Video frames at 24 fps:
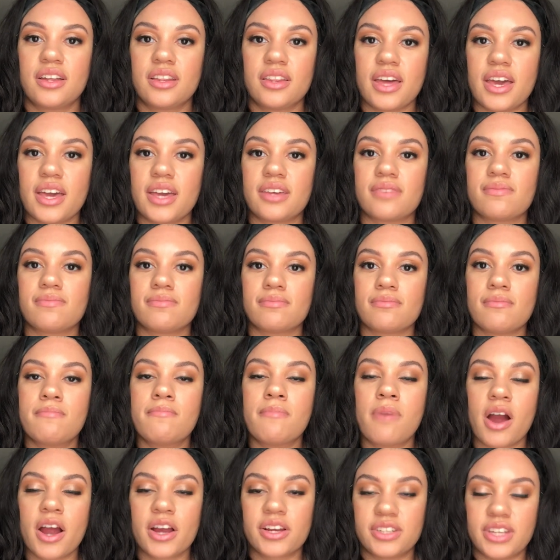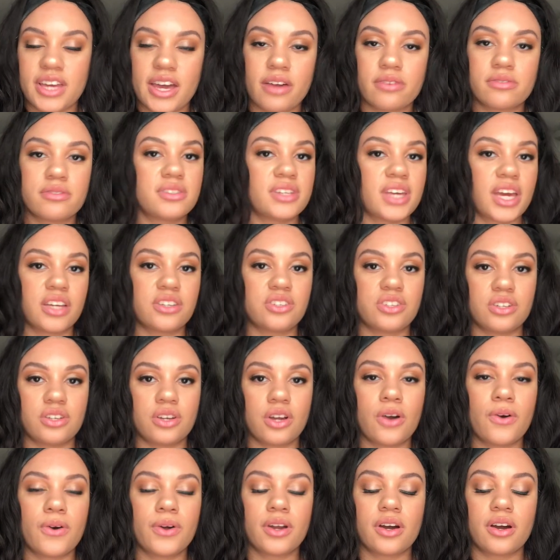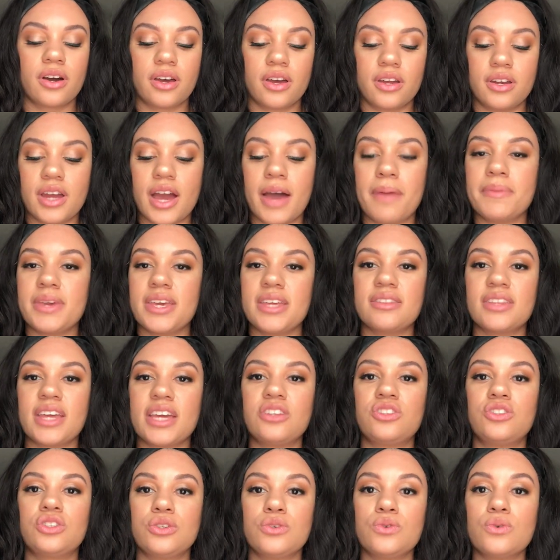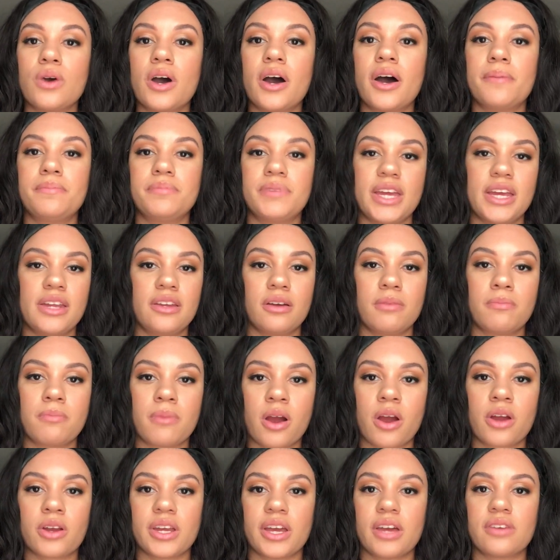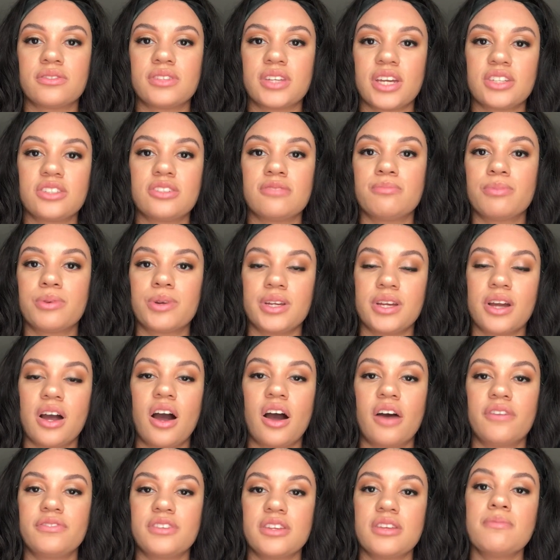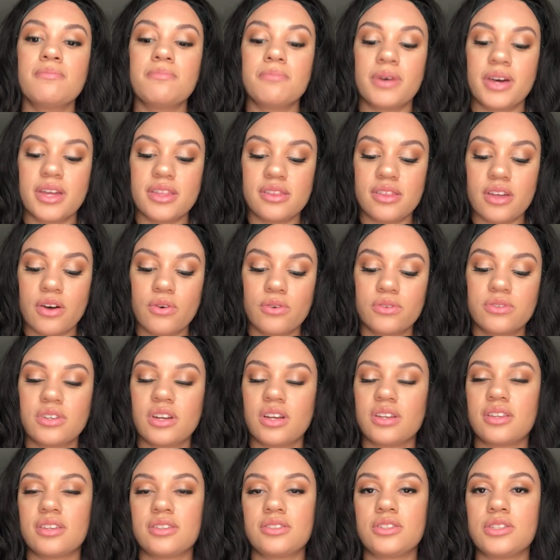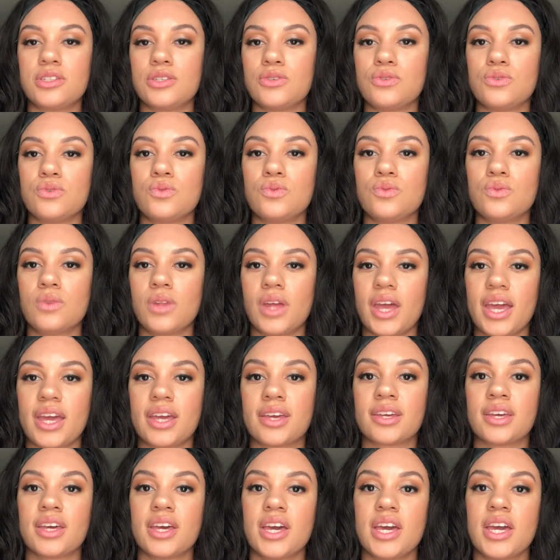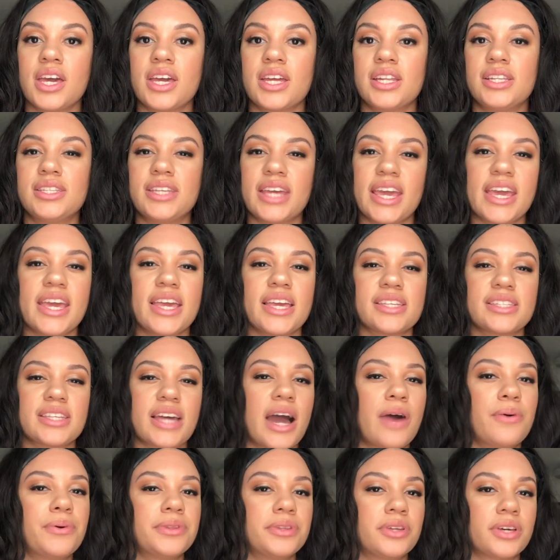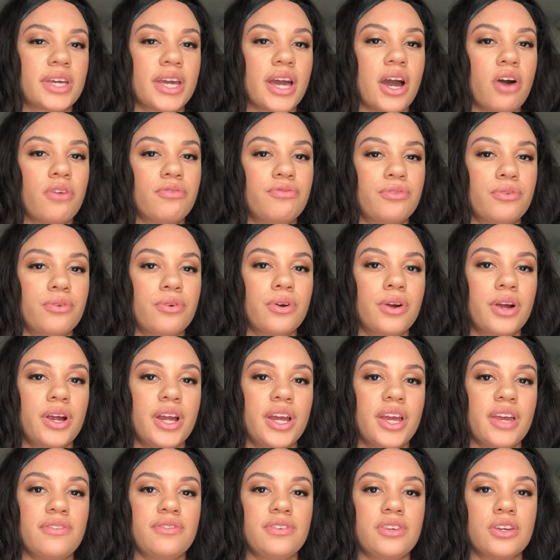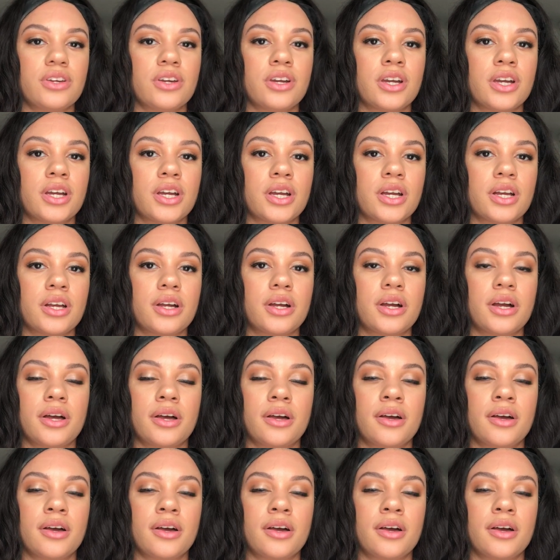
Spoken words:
like markdown section going on. I mean, they do update their markdown section pretty often, but those are the two like days I would look out for if you're